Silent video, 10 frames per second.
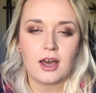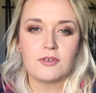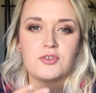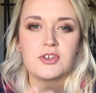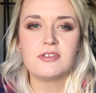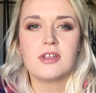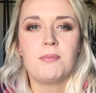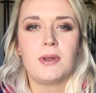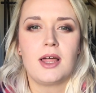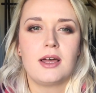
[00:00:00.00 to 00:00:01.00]
I've just
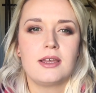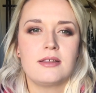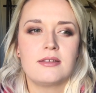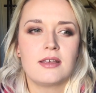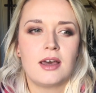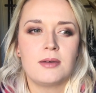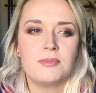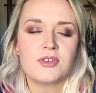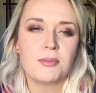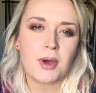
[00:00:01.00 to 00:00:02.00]
applied
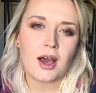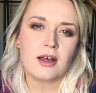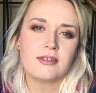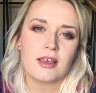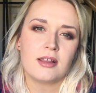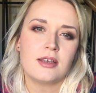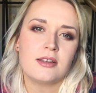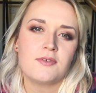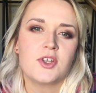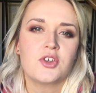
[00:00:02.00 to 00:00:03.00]
some Ardell
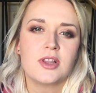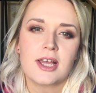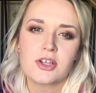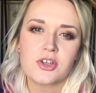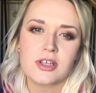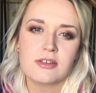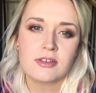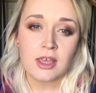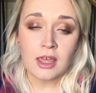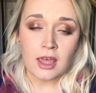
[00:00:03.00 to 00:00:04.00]
individual lashes.